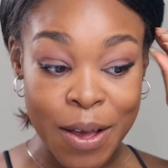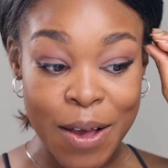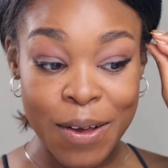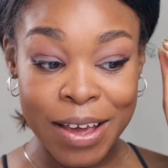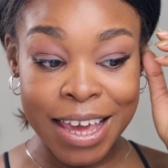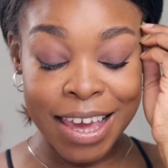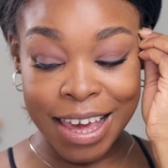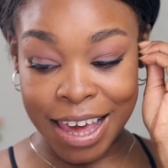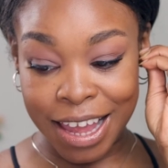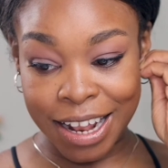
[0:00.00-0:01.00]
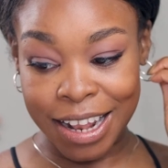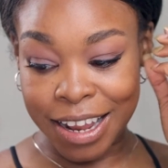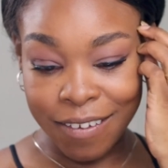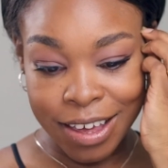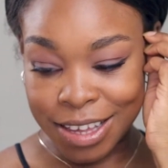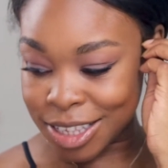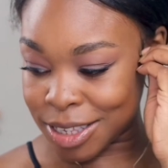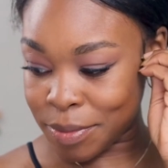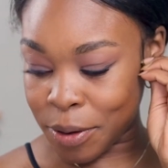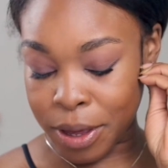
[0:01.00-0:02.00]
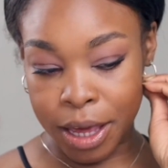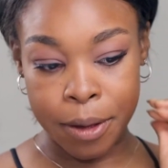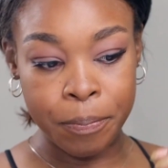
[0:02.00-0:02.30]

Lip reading: Okay, dokie smoky.